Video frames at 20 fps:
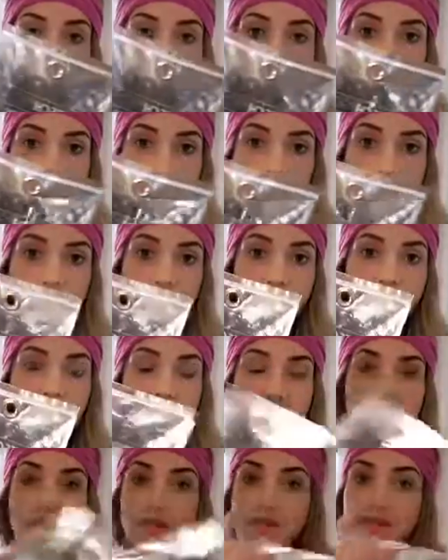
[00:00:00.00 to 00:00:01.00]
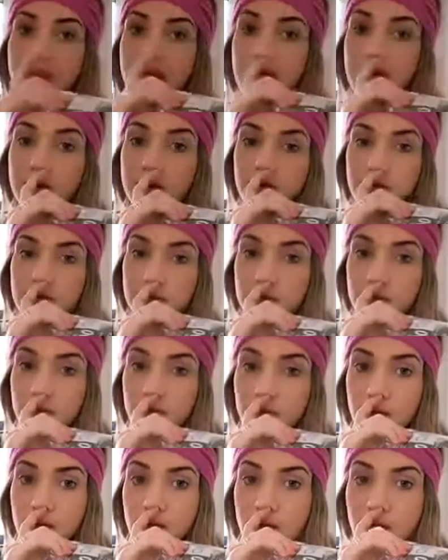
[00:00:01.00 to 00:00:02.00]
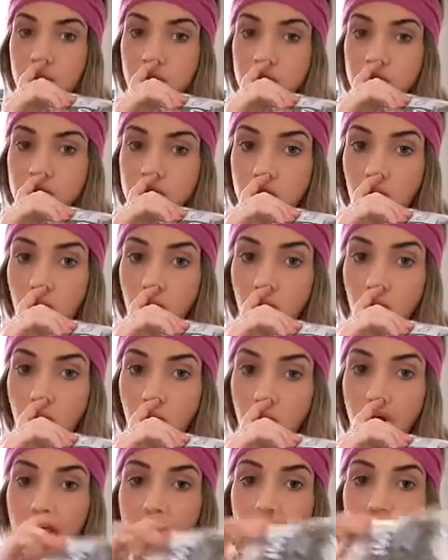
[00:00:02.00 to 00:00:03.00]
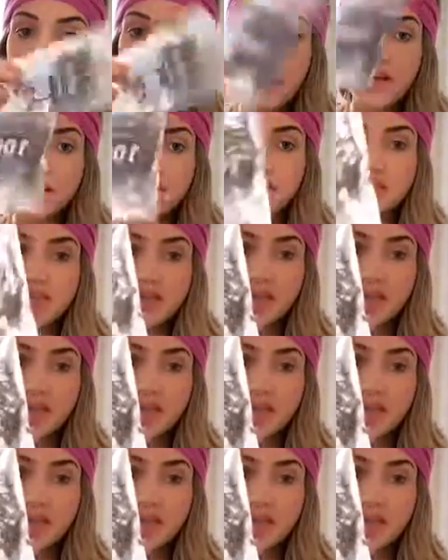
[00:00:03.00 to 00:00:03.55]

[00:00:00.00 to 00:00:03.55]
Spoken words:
what elastics I use. So this